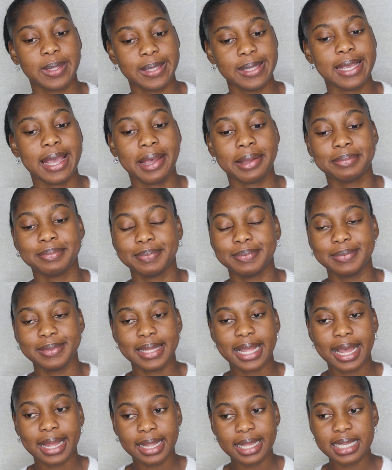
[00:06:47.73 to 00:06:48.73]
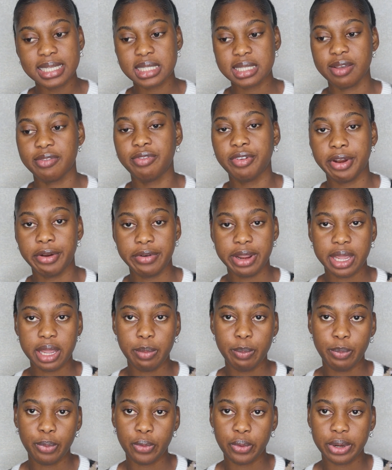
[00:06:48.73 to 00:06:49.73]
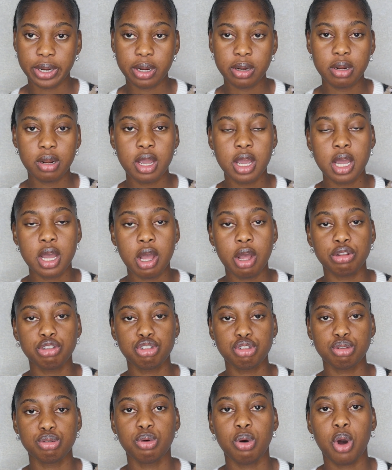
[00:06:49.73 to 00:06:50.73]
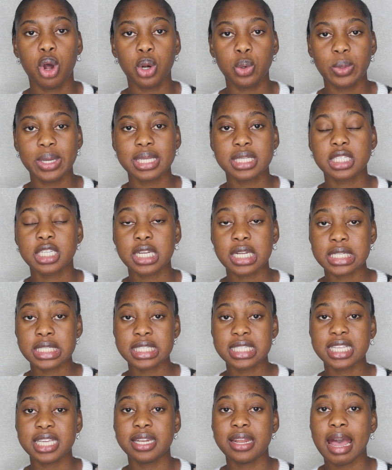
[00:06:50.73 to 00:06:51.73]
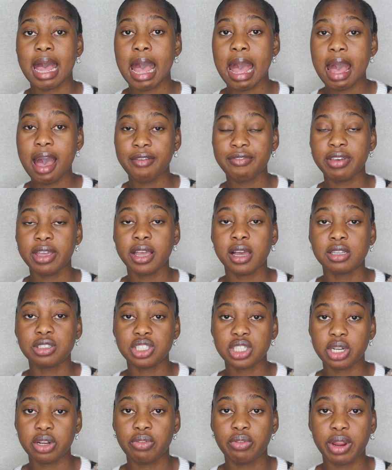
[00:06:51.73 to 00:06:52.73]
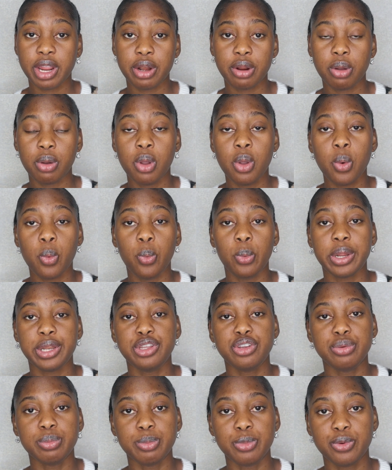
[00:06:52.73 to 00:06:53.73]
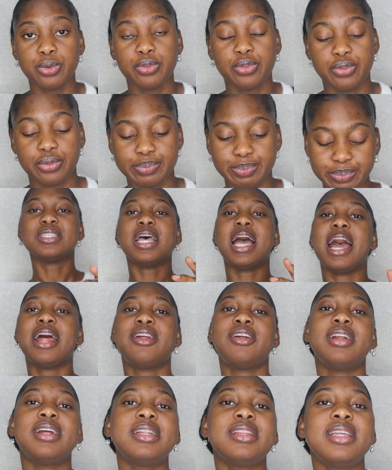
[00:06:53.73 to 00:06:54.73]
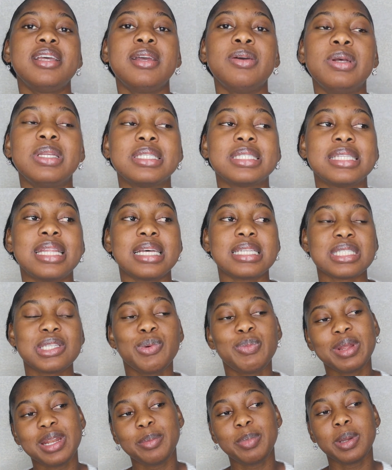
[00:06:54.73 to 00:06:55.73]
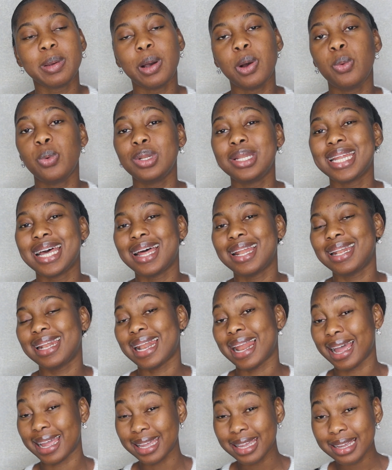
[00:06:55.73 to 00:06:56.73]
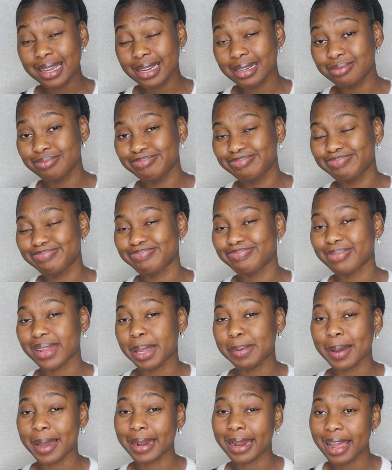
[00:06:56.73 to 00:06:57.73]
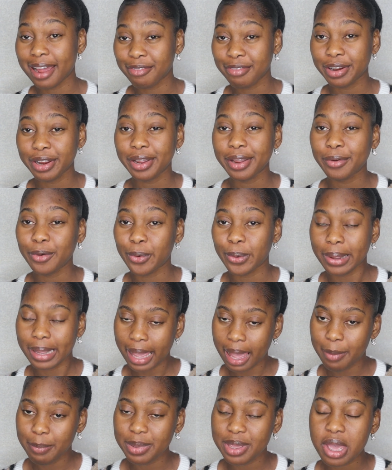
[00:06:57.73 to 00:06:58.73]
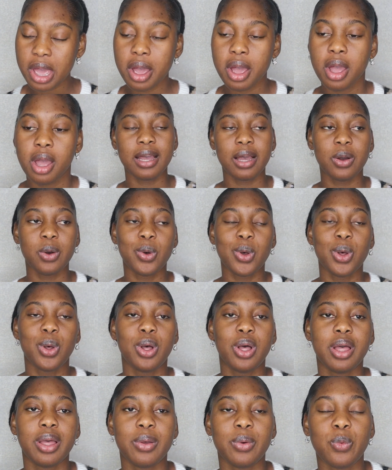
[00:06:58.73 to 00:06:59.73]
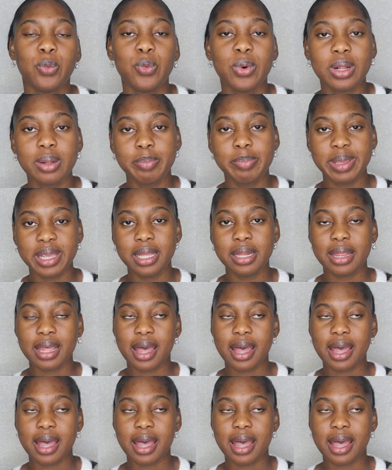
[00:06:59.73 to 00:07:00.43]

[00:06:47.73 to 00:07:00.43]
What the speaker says: yeah, that is very important to always consider having a generator when you move. So another thing that so many people would not like about Africa or Gambia will be